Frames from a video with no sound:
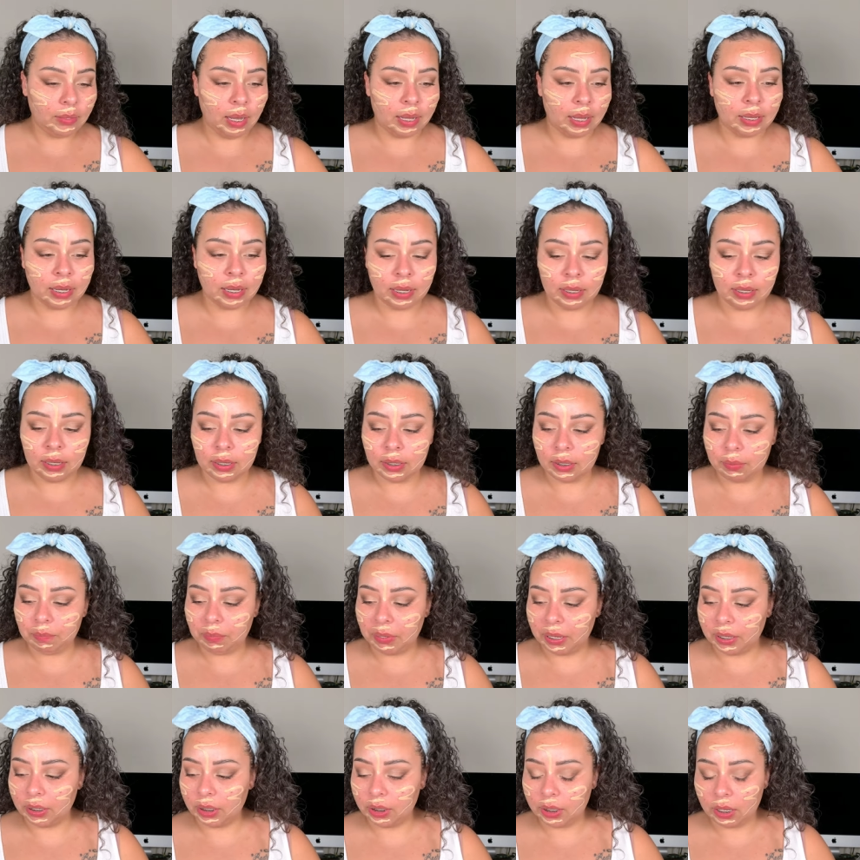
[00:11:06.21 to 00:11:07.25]
and then the
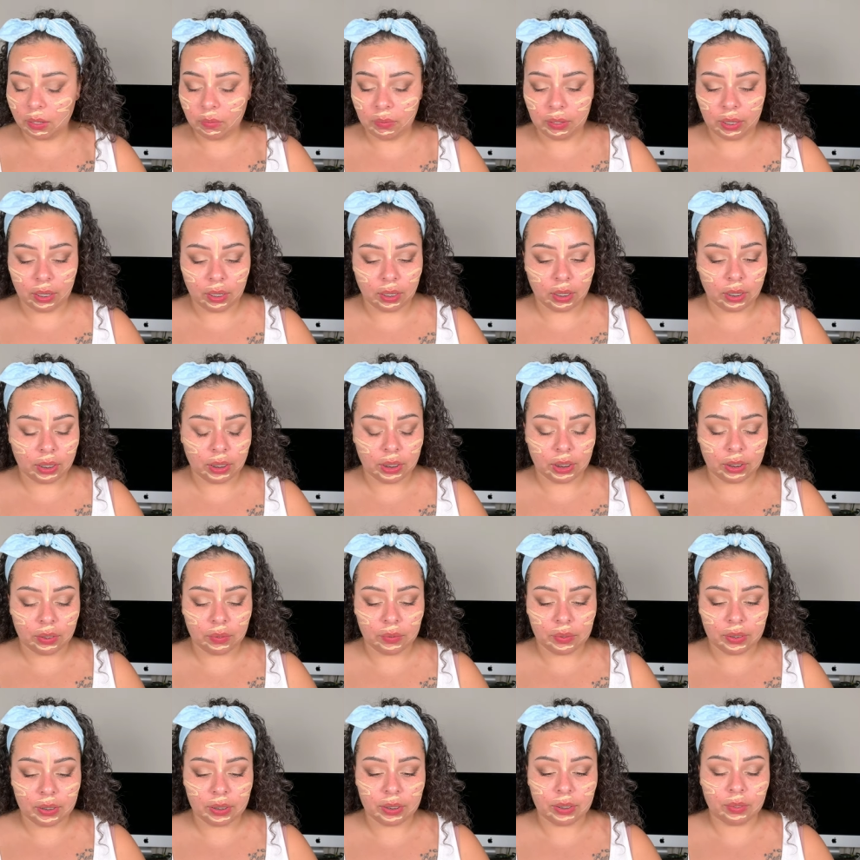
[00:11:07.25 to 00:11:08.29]
sponge that we are gonna
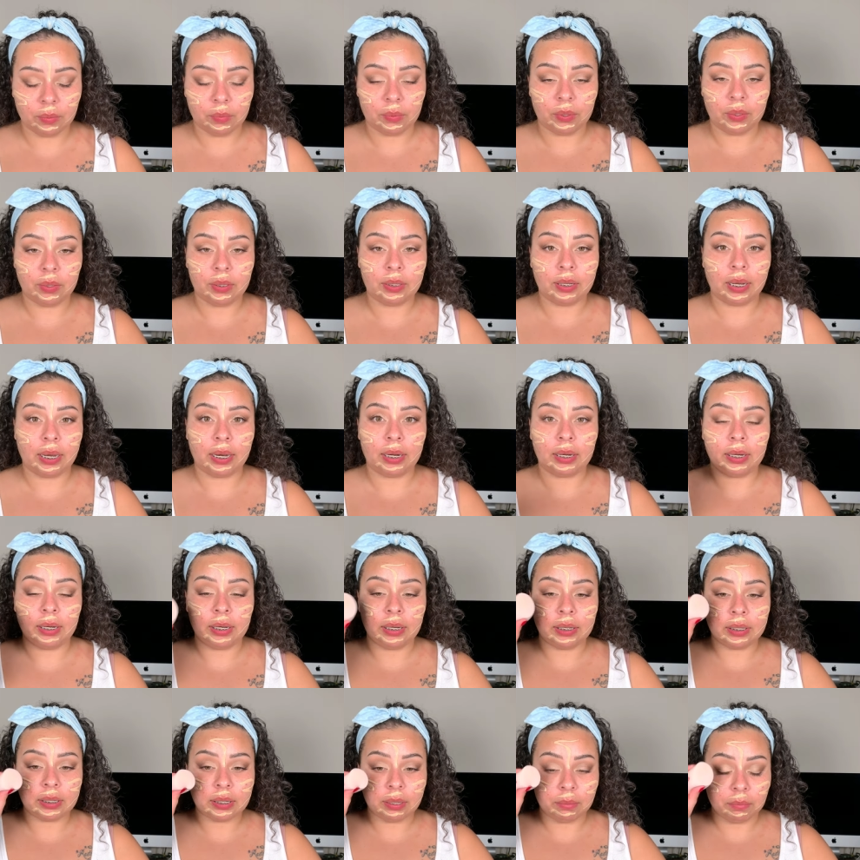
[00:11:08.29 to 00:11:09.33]
use is the Real
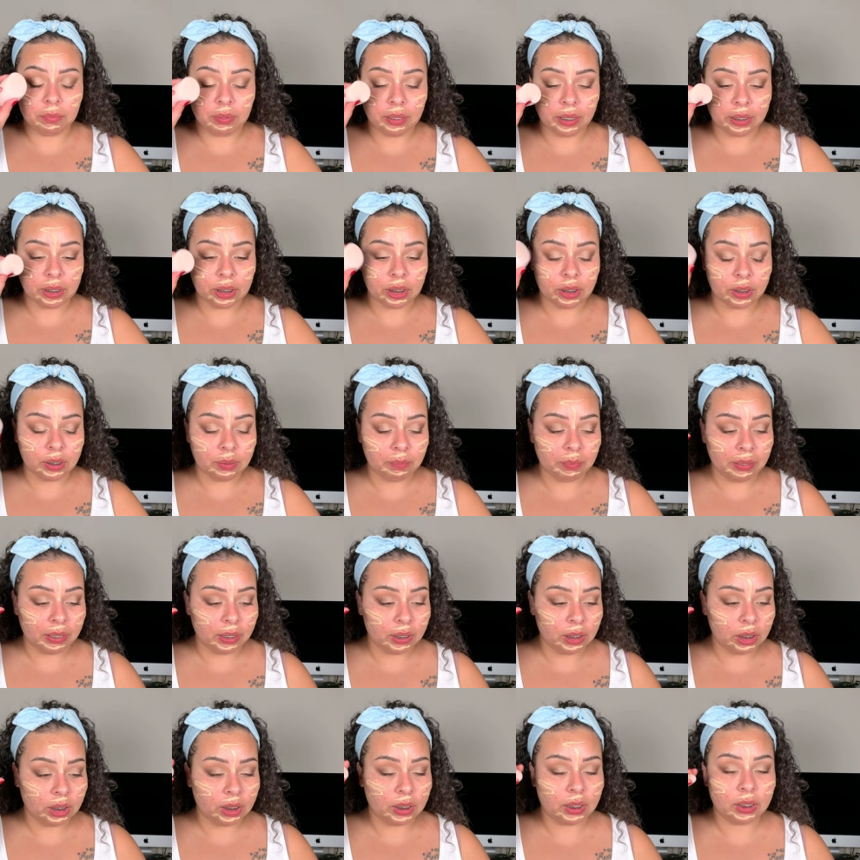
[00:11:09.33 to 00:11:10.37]
Techniques Complexion
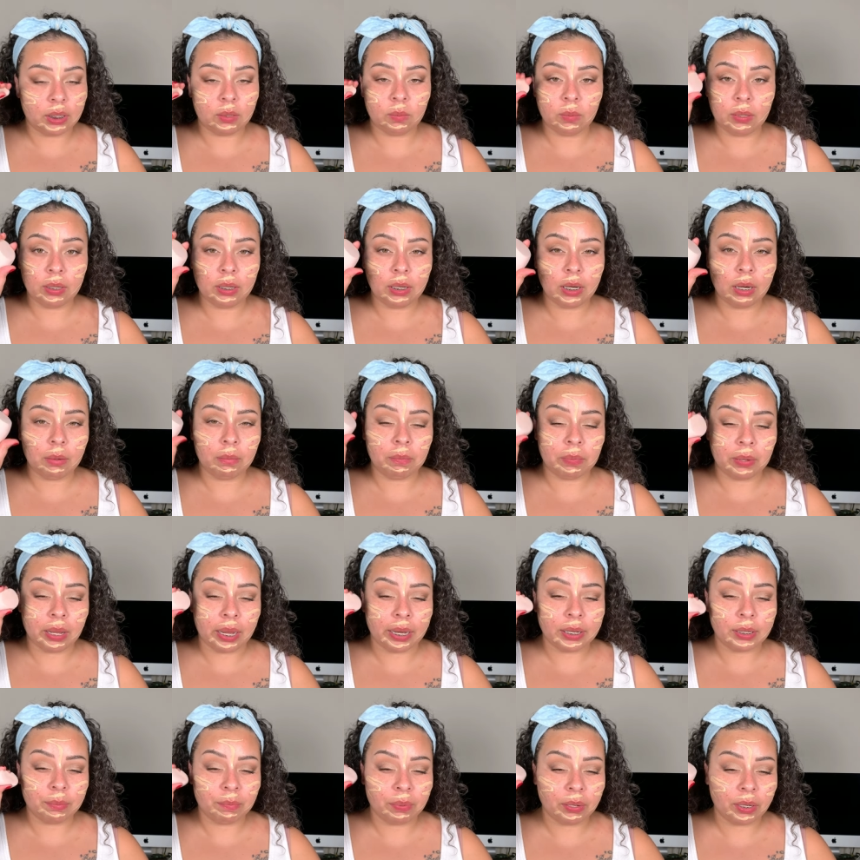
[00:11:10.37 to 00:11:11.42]
Sponge. This one
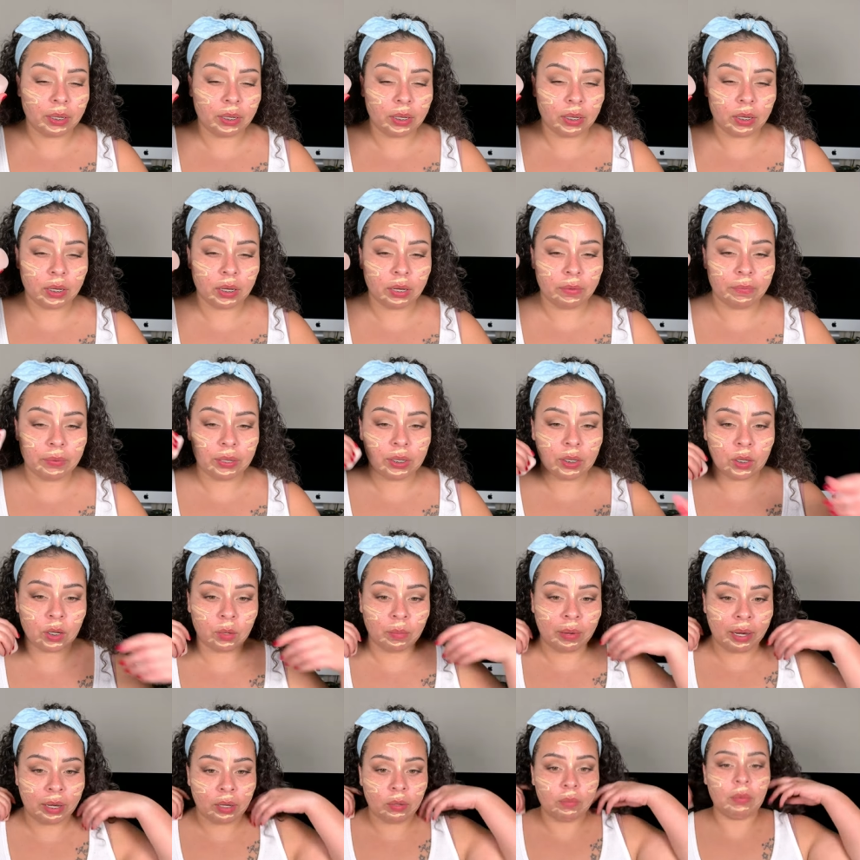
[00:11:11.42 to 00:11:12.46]
applies pretty good coverage no
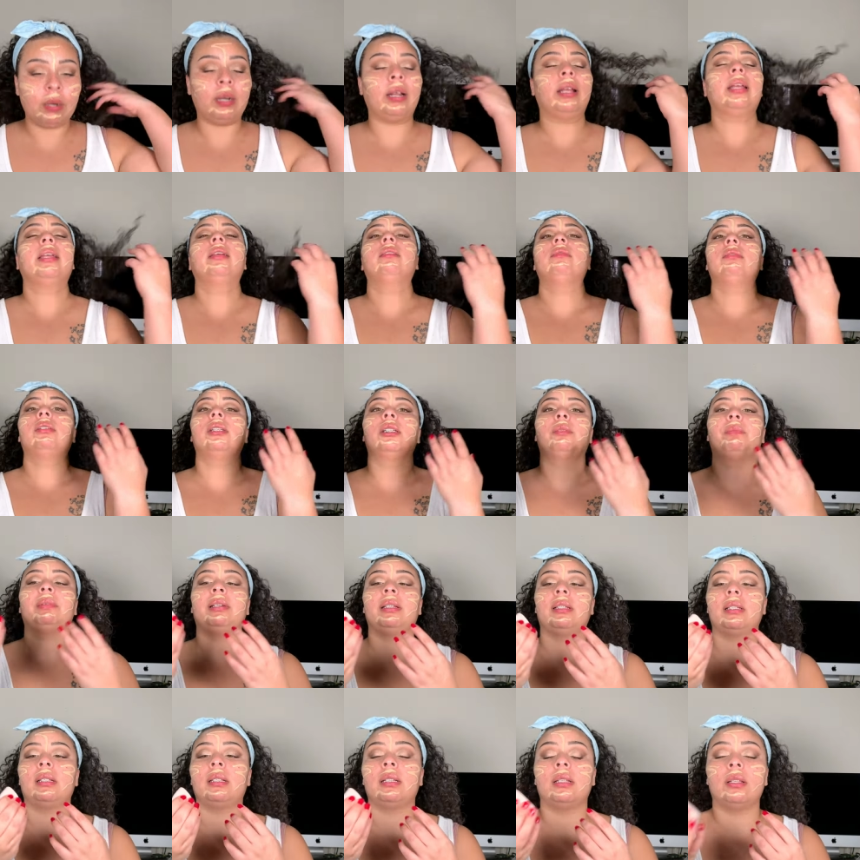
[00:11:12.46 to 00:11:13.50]
matter what I use just
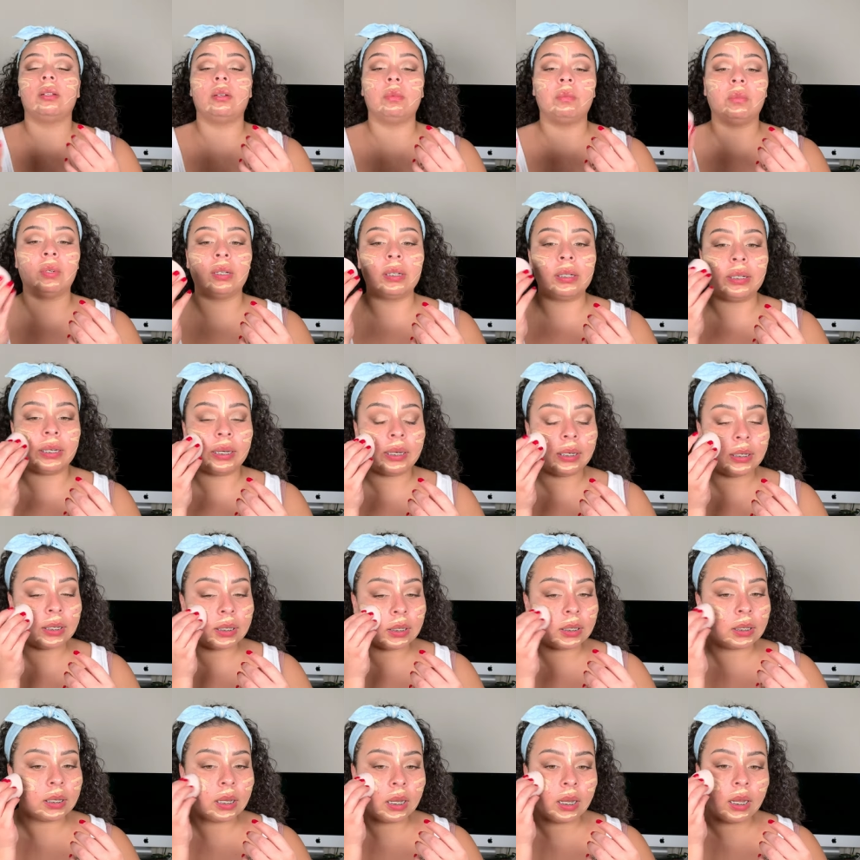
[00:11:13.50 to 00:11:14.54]
because it's a little more
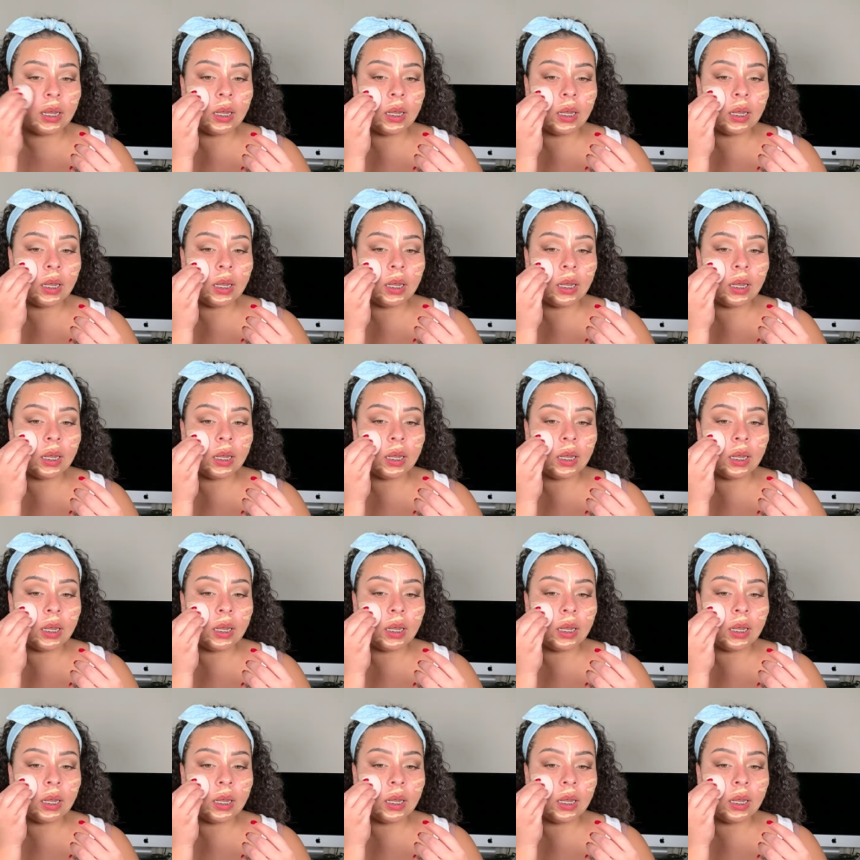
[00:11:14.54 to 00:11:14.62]
dense.